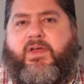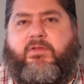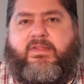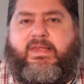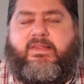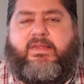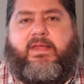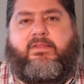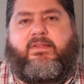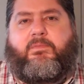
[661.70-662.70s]
ceasing
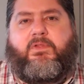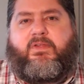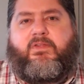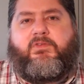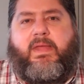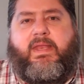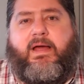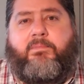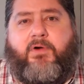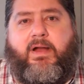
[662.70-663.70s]
and someone says you may
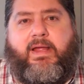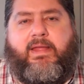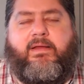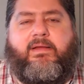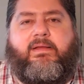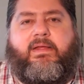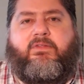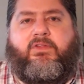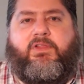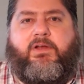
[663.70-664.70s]
not pray,
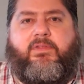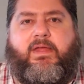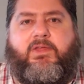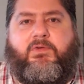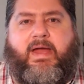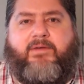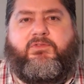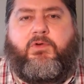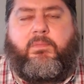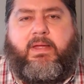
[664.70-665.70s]
it's clear that you have
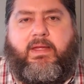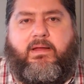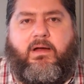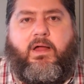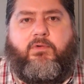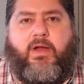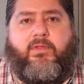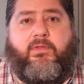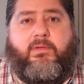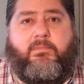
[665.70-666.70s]
to obey God
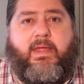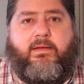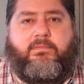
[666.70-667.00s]
rather than men.